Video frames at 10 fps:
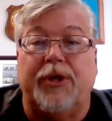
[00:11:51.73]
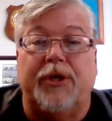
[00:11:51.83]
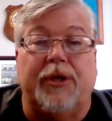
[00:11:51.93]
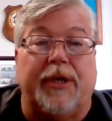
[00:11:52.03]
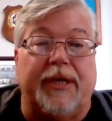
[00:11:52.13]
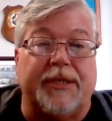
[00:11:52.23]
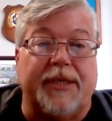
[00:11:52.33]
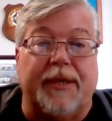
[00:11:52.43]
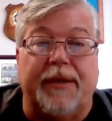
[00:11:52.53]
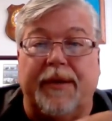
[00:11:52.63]
like I
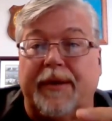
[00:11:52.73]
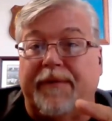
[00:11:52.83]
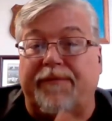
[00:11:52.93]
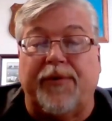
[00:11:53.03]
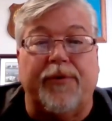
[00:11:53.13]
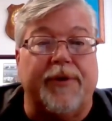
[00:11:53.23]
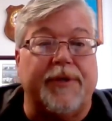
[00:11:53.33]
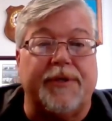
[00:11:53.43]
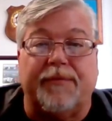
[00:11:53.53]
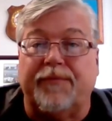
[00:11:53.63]
said, like a
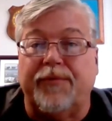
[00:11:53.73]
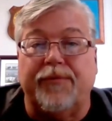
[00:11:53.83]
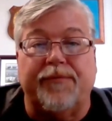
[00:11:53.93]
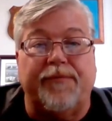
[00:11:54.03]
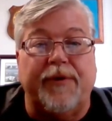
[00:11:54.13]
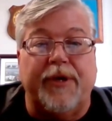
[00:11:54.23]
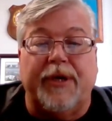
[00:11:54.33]
furnace, a roof,